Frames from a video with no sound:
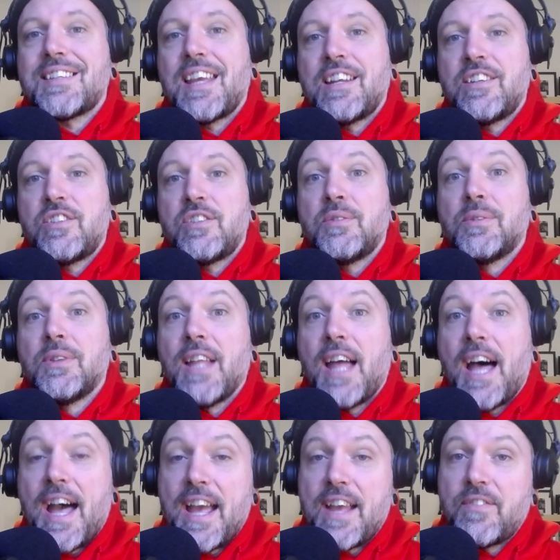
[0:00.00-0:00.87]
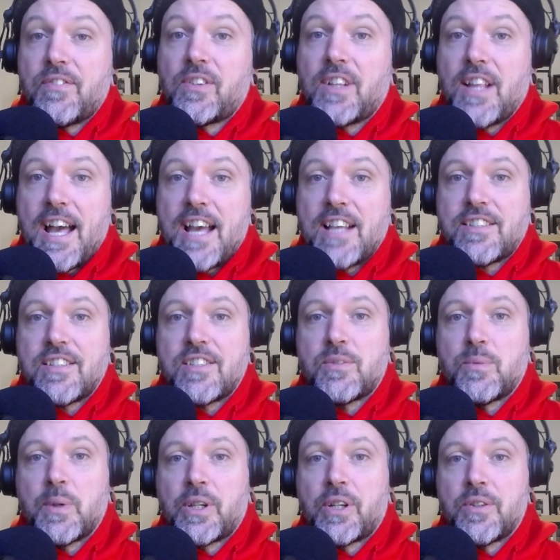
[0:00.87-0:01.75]
and do live classes
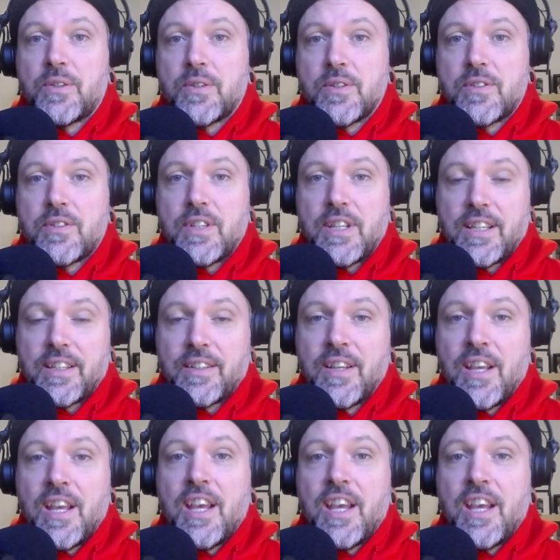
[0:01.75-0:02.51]
with Guru Singh.